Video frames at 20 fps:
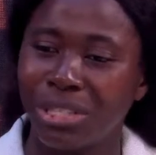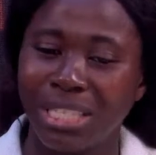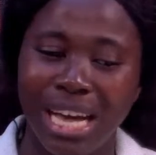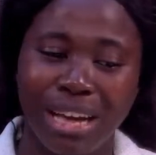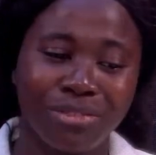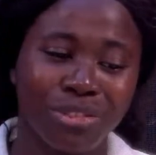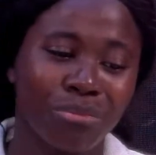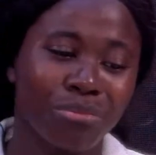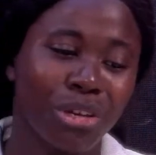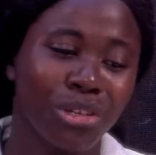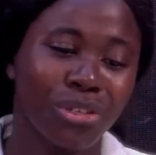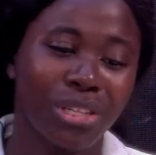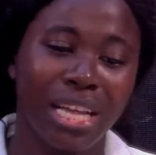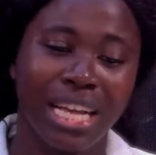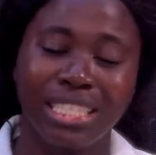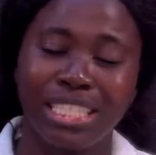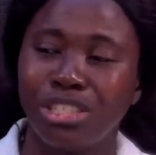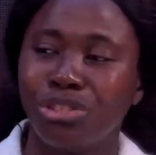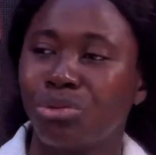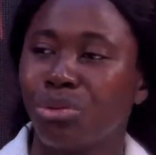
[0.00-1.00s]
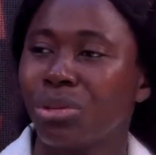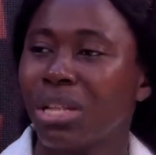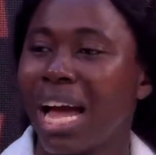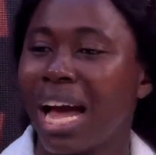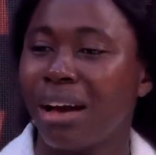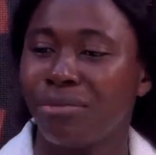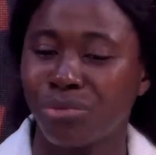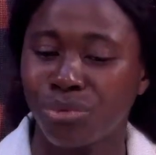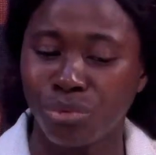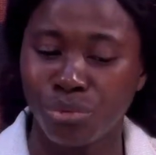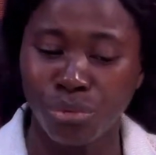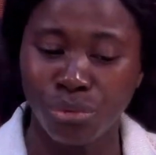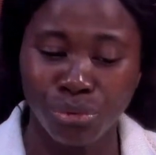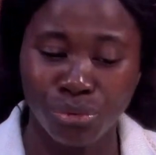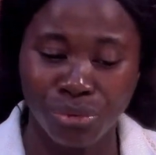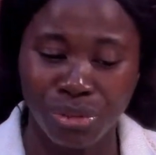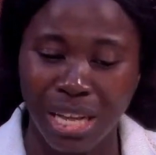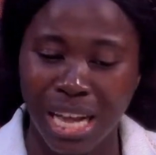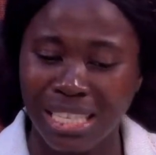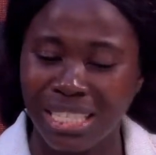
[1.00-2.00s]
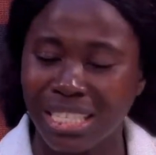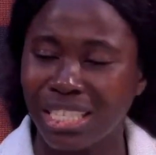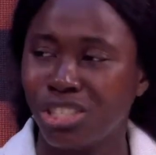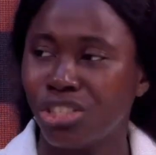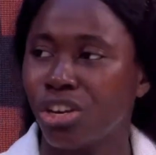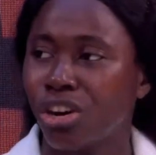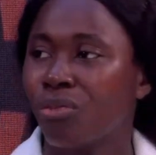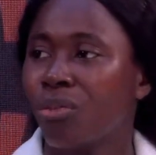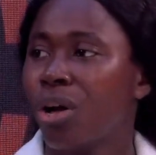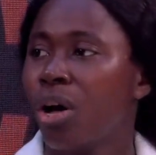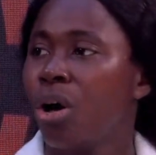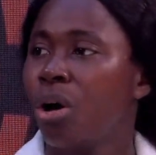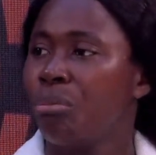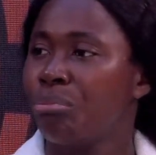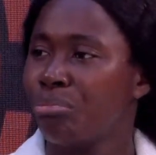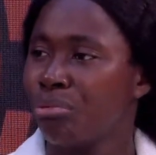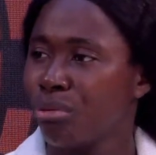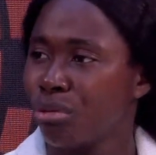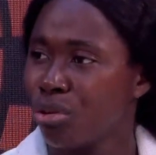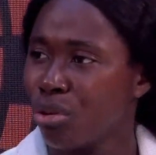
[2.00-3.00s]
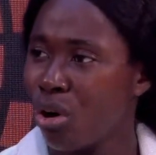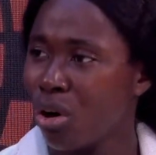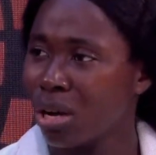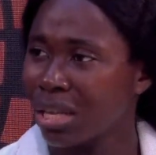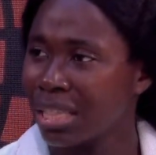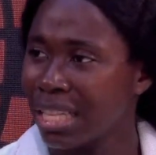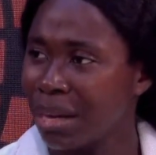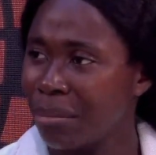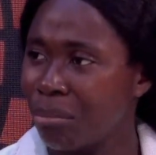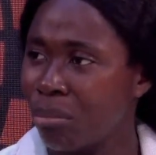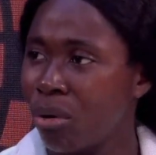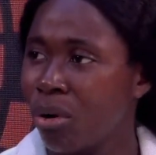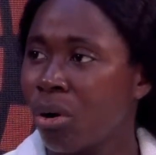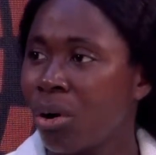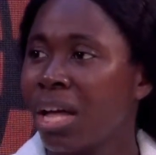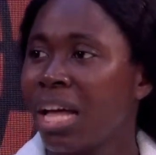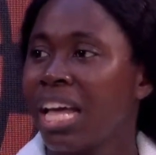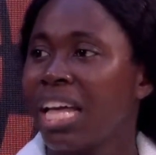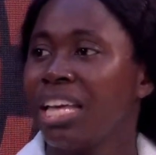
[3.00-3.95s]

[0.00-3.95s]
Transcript: They have to make sure that they don't have to go through that stage of prolonged labor.